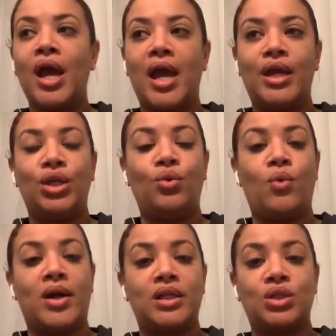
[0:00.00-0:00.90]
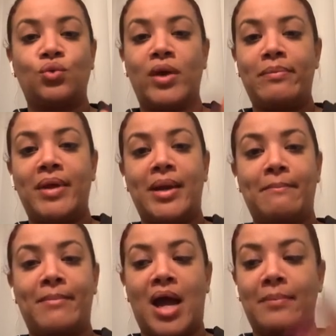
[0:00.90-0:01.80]
and you want to sweep it,
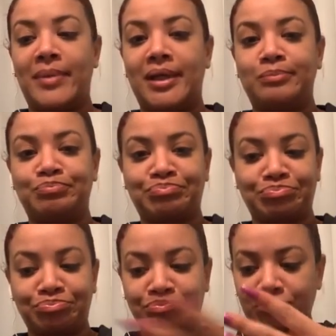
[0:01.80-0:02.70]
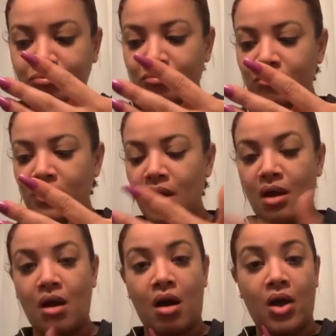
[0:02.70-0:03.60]
mop it,
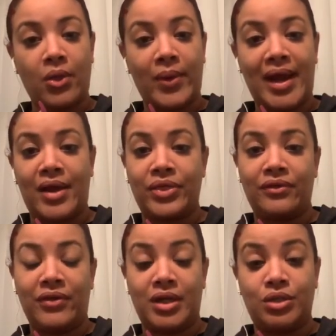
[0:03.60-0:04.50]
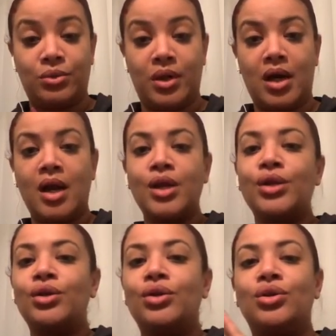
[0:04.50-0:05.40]
all the way out the front door.
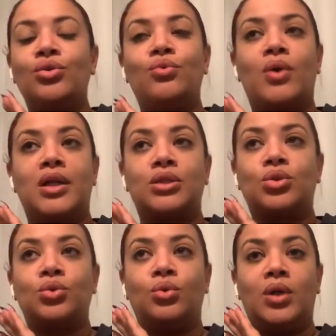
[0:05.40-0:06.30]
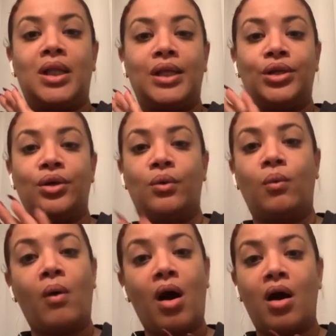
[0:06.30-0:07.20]
You want to clean your
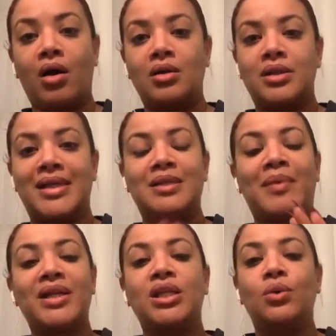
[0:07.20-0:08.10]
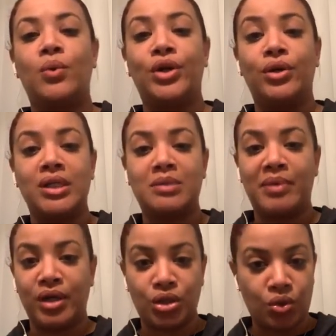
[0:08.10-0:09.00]
walls, especially when you're a
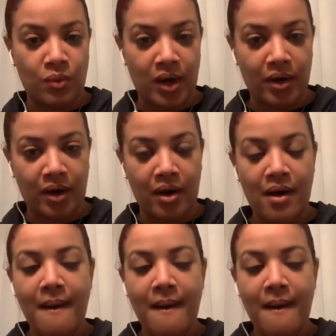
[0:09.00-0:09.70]
spiritual worker,